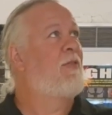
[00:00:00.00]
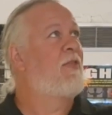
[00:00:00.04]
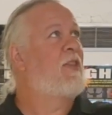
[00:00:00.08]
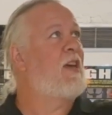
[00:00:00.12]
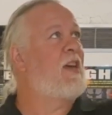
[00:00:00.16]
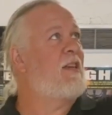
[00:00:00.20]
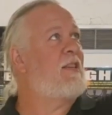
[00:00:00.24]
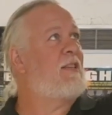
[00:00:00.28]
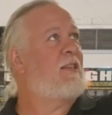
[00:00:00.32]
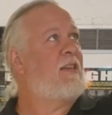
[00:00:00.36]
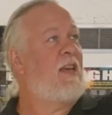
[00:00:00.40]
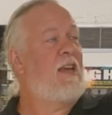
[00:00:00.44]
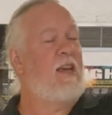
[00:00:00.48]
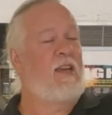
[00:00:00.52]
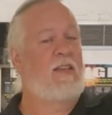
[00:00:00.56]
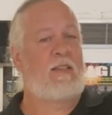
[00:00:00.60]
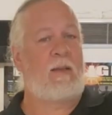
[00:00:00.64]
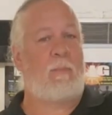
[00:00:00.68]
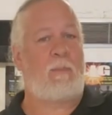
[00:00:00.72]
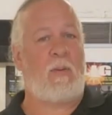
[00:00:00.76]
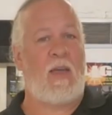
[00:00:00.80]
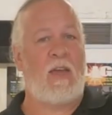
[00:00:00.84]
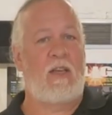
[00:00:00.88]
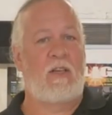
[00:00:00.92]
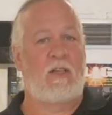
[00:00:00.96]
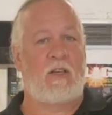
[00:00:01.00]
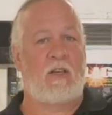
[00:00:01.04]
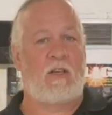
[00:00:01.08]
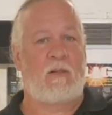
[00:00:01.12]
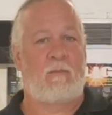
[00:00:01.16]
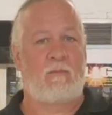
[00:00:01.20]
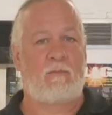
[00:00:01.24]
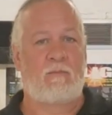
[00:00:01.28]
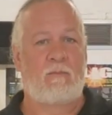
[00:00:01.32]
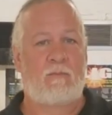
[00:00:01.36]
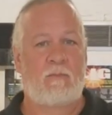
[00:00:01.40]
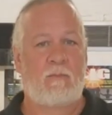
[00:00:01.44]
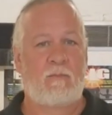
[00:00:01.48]
This is a pendulum.
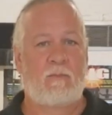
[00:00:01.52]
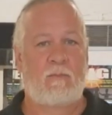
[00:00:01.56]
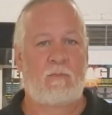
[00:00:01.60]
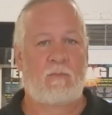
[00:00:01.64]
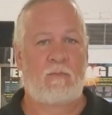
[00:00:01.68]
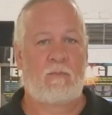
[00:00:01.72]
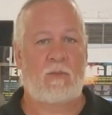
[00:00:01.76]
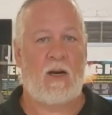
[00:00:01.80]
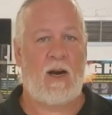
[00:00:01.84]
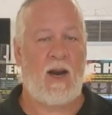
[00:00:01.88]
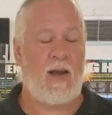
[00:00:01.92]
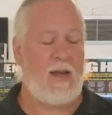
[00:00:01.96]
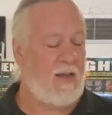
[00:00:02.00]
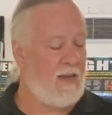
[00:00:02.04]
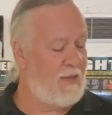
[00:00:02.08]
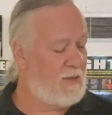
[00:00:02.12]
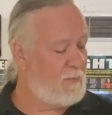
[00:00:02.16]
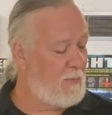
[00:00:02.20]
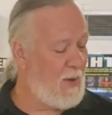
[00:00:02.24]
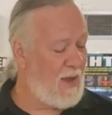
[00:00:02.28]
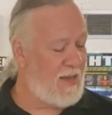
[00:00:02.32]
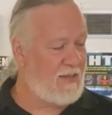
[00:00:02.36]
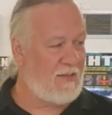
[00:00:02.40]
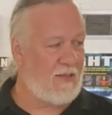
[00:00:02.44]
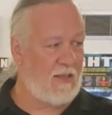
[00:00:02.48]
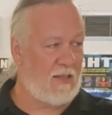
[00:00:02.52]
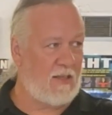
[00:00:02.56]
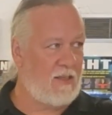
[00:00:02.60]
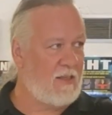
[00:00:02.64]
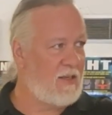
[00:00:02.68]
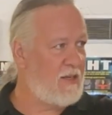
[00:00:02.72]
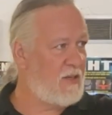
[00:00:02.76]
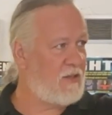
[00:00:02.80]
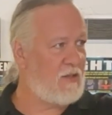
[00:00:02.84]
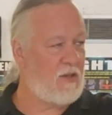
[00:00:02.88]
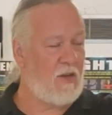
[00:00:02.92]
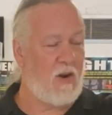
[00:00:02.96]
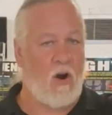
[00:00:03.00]
All right? It's basically
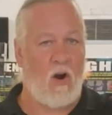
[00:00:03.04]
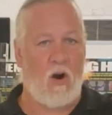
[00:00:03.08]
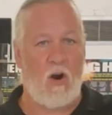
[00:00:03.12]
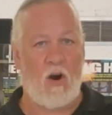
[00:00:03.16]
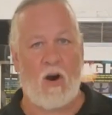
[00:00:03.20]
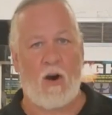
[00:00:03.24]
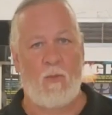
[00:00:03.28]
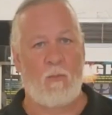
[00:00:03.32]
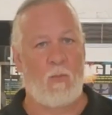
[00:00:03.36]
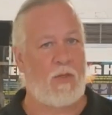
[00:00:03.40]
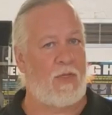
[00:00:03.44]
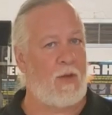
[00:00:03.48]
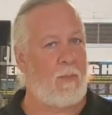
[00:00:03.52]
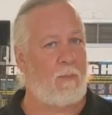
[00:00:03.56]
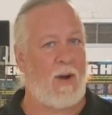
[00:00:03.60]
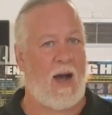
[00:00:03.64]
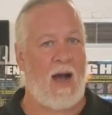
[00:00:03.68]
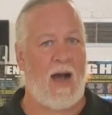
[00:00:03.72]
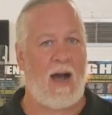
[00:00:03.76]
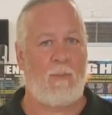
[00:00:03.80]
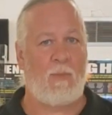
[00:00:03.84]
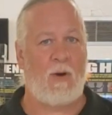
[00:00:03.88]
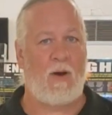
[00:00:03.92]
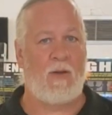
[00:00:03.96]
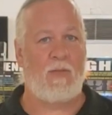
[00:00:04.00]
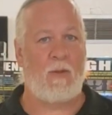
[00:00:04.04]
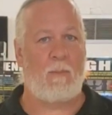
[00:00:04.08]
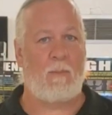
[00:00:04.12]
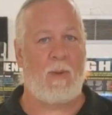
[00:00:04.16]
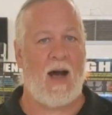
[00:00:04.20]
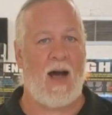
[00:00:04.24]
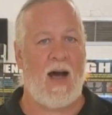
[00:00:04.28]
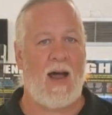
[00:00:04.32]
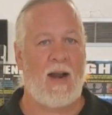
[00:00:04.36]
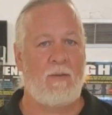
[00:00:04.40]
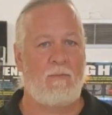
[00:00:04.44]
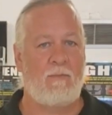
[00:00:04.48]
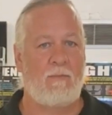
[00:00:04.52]
just an arm with a bob on the
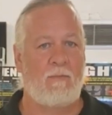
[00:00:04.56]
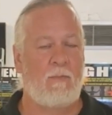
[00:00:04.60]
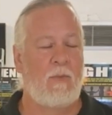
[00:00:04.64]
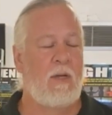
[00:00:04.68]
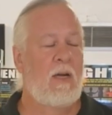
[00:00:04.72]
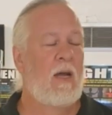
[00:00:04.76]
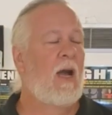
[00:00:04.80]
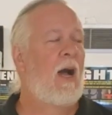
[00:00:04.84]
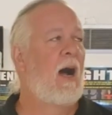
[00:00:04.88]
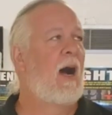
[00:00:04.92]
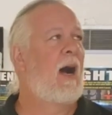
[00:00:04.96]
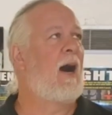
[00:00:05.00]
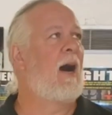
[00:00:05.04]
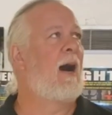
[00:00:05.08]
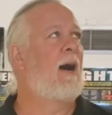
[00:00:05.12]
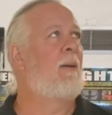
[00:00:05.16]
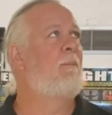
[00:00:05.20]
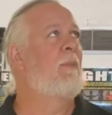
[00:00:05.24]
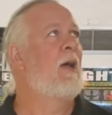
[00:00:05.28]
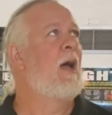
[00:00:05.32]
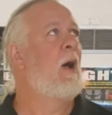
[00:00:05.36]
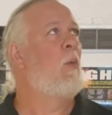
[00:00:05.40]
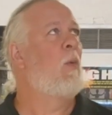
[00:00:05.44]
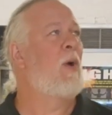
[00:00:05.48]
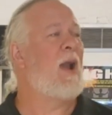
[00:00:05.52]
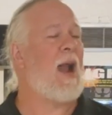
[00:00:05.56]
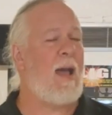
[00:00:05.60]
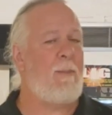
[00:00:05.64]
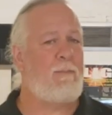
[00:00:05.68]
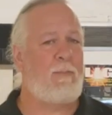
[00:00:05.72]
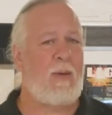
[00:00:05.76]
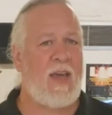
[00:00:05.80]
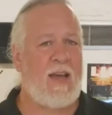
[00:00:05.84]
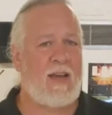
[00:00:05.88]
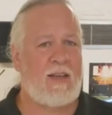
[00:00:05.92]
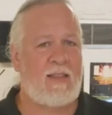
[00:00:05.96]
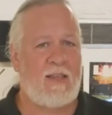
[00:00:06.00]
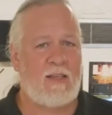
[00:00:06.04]
bottom. When I
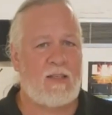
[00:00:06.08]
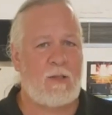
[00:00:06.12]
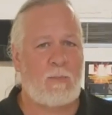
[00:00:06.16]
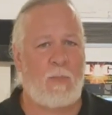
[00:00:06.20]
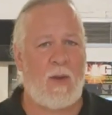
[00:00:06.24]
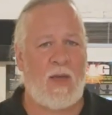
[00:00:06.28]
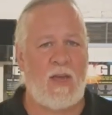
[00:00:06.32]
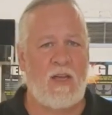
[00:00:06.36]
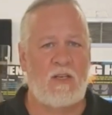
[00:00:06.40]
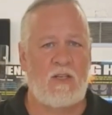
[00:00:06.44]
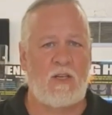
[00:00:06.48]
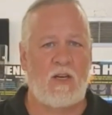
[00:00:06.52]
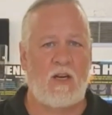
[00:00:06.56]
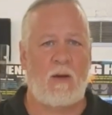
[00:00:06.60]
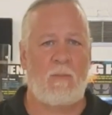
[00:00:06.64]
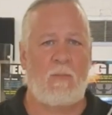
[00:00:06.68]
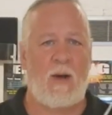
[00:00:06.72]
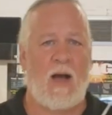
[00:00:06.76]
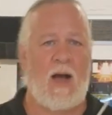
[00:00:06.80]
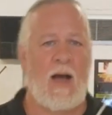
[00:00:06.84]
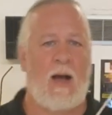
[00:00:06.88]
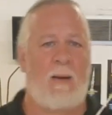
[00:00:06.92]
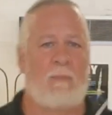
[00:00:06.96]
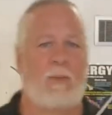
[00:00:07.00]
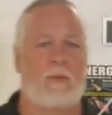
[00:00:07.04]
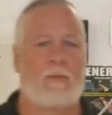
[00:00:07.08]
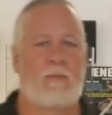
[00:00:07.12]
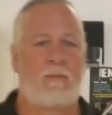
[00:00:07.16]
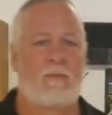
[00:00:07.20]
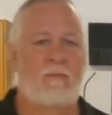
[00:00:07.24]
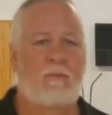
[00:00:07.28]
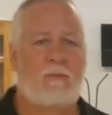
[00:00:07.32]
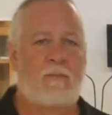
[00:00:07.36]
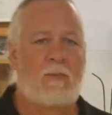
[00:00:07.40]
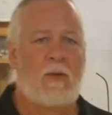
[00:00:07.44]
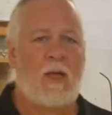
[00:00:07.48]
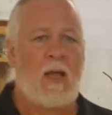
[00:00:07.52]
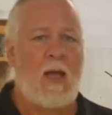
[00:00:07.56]
pick this pendulum up,
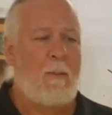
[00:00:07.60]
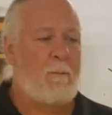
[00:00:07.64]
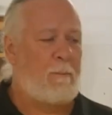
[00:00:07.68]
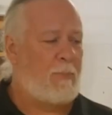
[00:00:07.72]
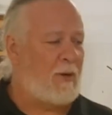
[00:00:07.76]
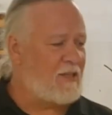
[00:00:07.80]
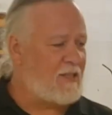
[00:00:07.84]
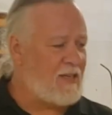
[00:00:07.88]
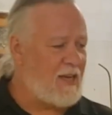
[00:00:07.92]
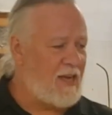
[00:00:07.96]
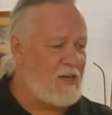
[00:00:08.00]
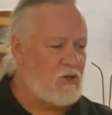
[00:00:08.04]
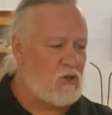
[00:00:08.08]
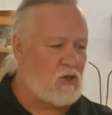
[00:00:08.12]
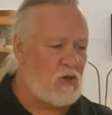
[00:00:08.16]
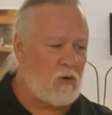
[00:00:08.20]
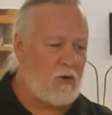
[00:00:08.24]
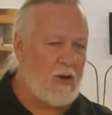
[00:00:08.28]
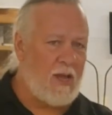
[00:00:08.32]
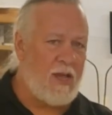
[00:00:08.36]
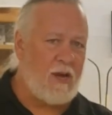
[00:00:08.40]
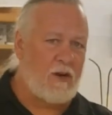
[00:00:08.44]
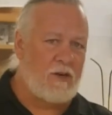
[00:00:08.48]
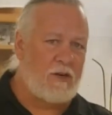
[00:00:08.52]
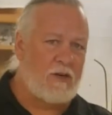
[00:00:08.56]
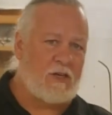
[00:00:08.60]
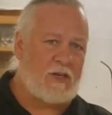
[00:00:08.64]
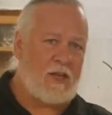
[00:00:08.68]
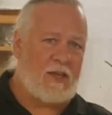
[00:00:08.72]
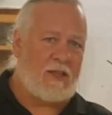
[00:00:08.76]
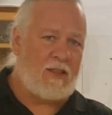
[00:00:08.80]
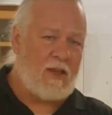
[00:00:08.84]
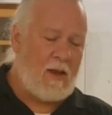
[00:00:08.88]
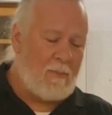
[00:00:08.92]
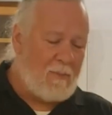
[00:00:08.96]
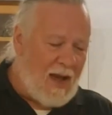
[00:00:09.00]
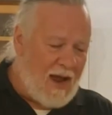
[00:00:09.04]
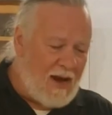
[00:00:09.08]
potential energy,
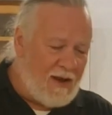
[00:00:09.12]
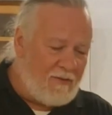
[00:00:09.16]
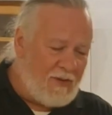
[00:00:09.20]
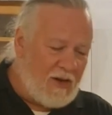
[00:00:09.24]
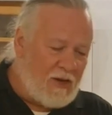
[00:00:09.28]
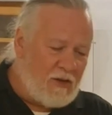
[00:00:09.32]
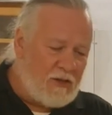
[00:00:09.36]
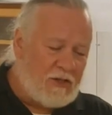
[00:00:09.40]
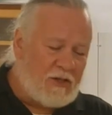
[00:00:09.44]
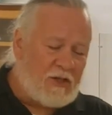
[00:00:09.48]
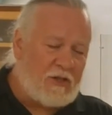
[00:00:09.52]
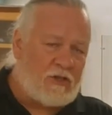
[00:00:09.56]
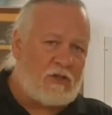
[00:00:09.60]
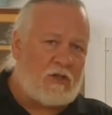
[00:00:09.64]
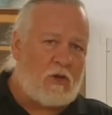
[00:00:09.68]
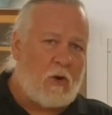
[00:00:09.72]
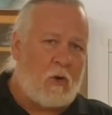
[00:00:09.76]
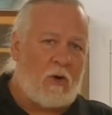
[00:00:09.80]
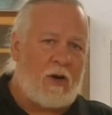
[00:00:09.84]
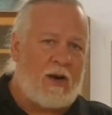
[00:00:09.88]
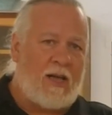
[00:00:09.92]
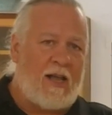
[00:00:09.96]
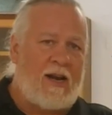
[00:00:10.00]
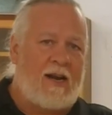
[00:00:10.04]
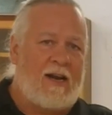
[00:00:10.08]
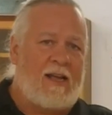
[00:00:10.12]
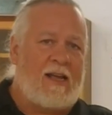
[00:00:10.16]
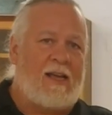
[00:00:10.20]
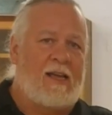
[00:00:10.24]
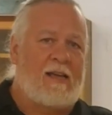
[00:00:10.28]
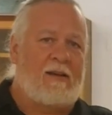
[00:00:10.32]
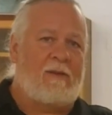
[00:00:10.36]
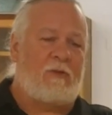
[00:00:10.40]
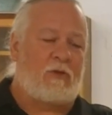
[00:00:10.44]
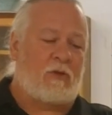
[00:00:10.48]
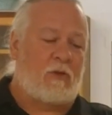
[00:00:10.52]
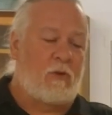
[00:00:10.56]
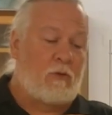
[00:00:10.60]
the amount of energy stored in
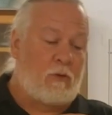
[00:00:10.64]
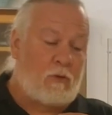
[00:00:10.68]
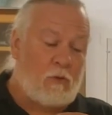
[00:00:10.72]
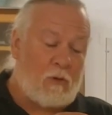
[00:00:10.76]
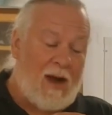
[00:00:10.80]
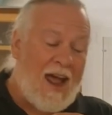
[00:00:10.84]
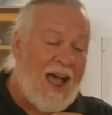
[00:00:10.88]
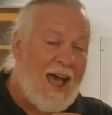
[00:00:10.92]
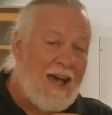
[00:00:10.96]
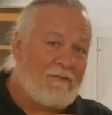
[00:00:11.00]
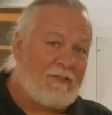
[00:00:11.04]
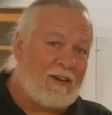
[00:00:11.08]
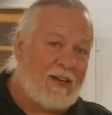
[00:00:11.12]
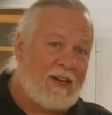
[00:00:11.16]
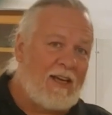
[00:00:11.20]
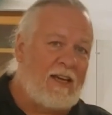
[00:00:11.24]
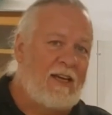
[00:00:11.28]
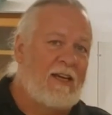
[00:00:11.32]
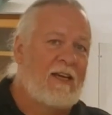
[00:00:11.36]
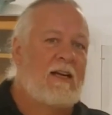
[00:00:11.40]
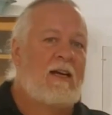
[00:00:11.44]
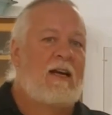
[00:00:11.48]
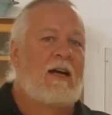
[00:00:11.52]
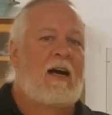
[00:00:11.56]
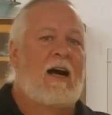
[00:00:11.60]
it through gravity